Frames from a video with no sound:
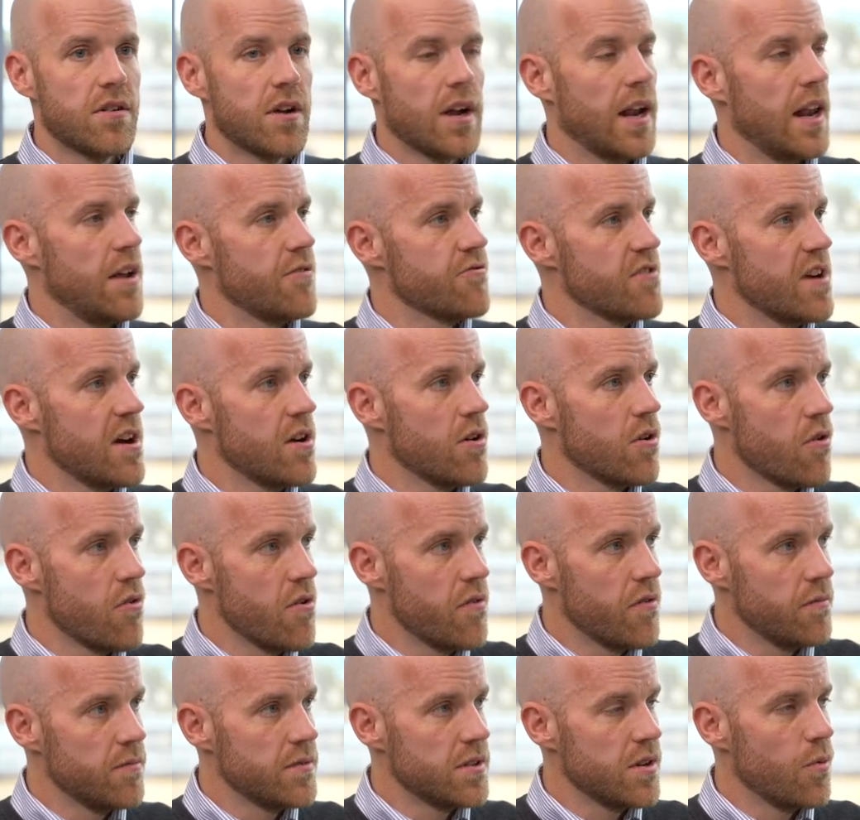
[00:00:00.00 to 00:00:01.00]
clever
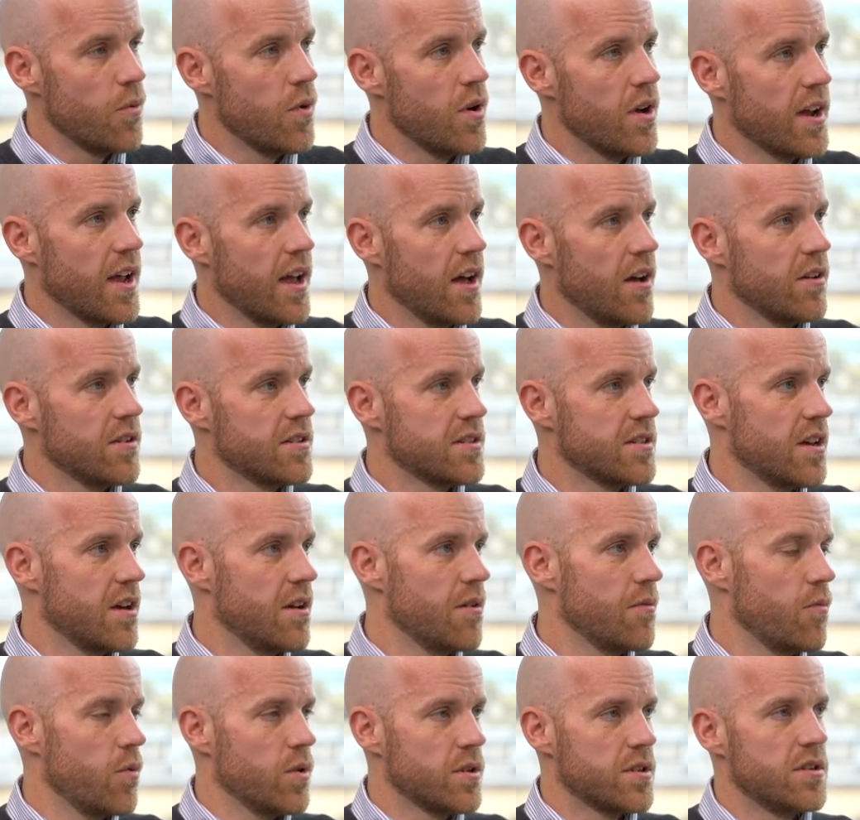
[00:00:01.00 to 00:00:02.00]
algorithms that work out
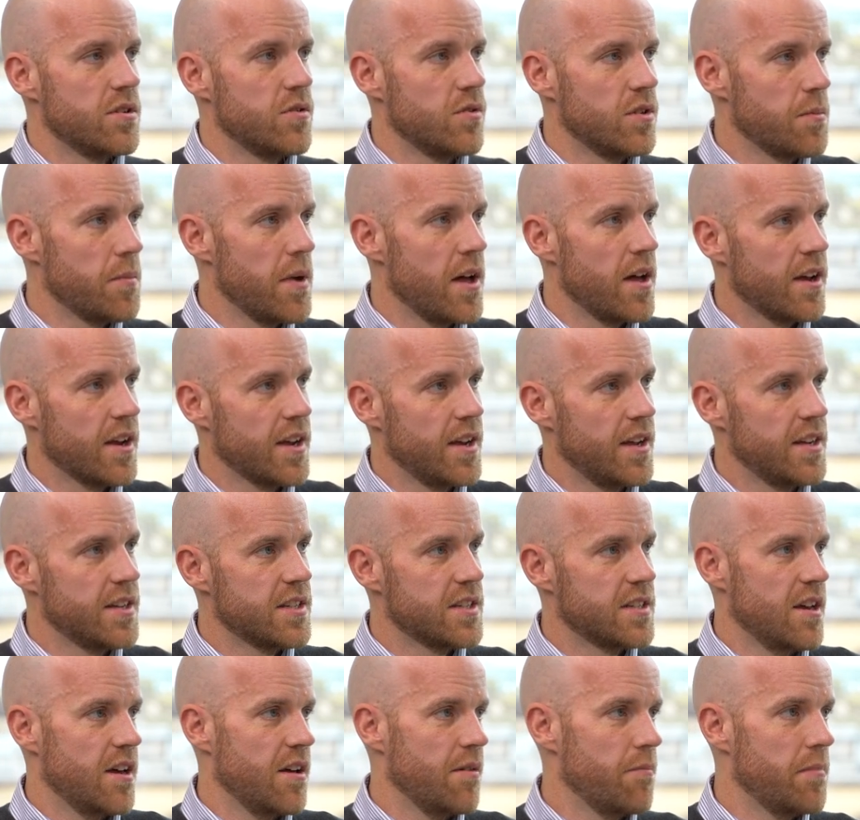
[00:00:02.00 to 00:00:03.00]
what to do in the
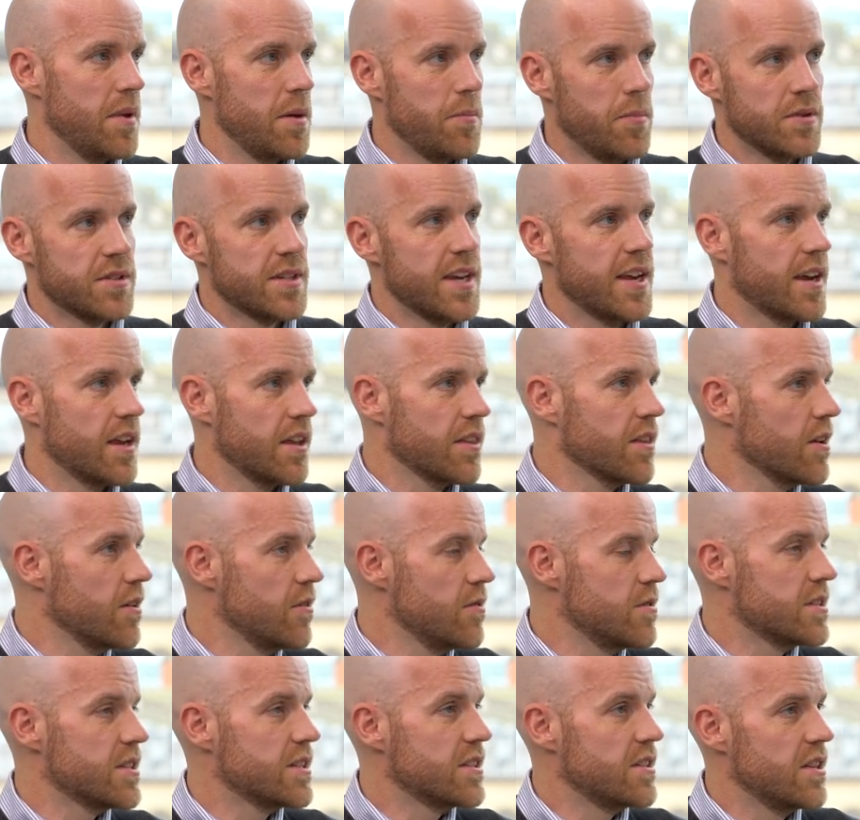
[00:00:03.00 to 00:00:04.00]
markets, people taking
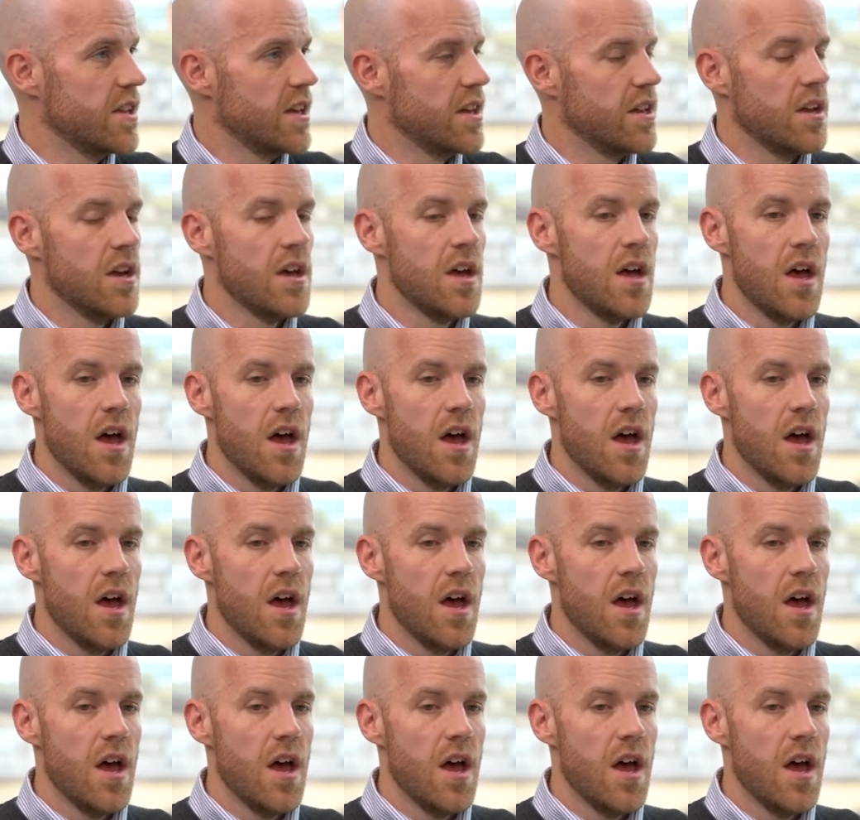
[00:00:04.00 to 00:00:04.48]
those to their